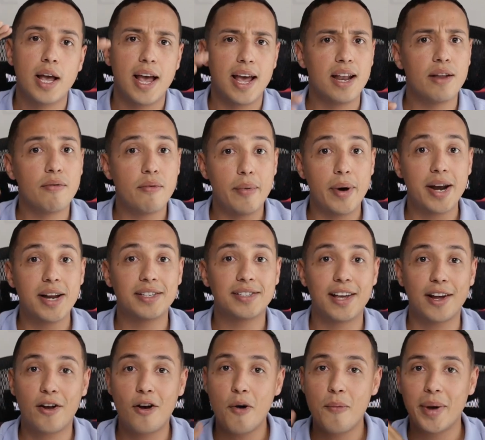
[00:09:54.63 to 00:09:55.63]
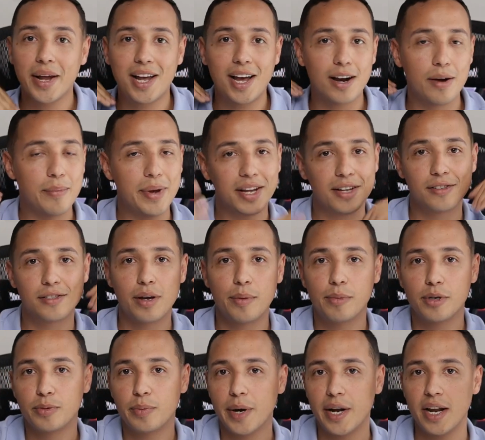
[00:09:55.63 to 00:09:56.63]
everybody's like, oh my God, I'm making so
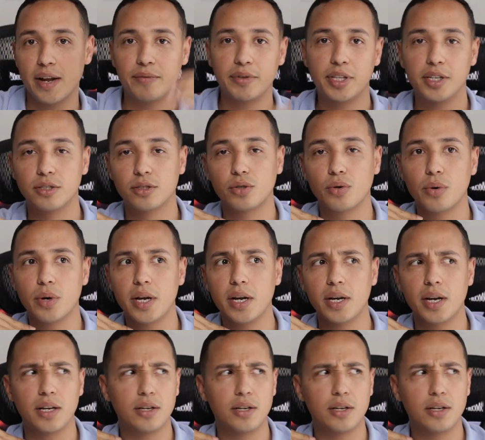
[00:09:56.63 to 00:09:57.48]
much money, everything's green.